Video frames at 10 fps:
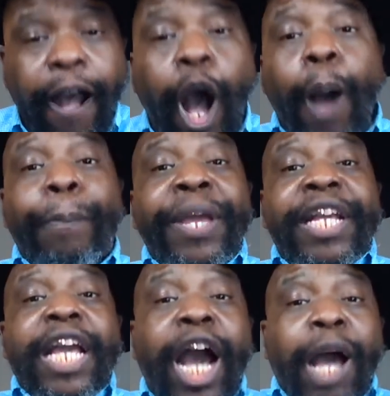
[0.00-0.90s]
Up and
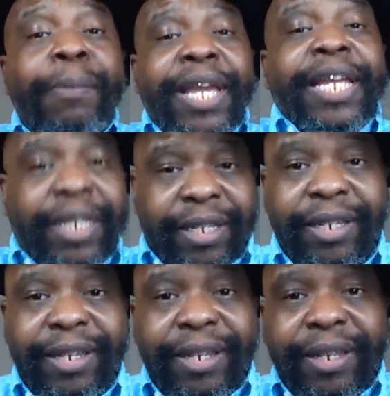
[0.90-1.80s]
coming.
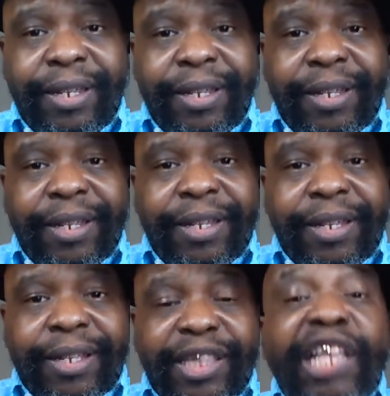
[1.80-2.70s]

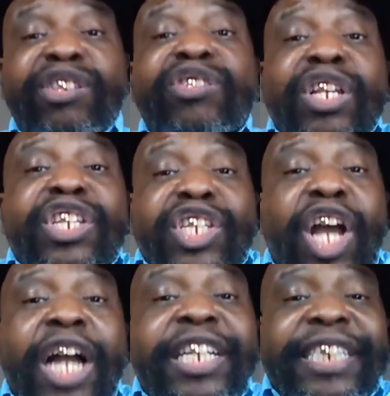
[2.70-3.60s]
This is a young